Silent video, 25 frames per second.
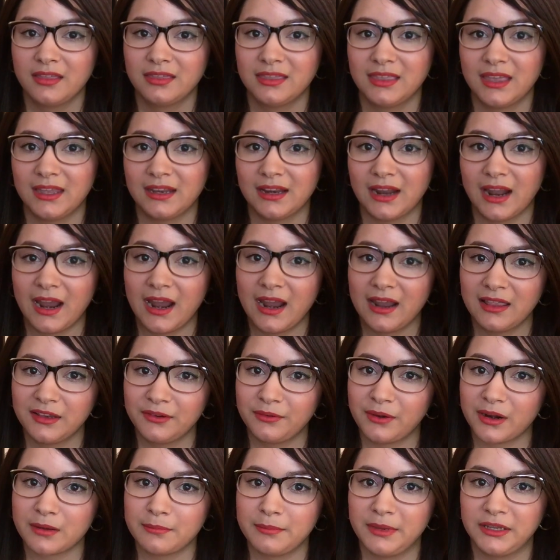then I highly
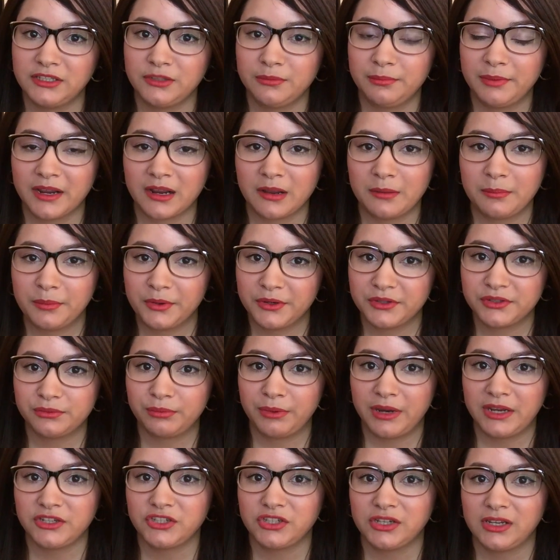recommend you pick up
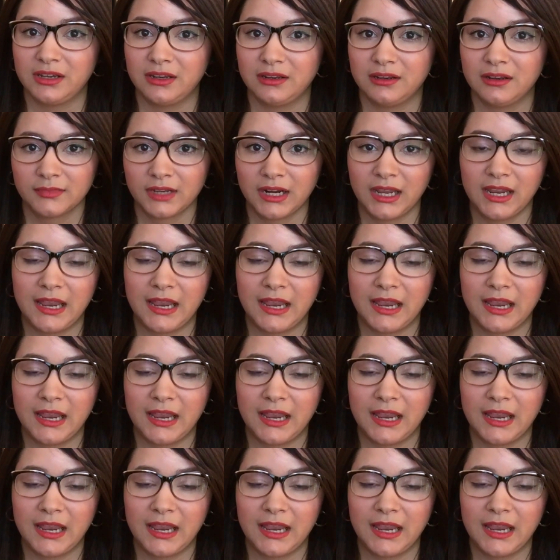Persuasion.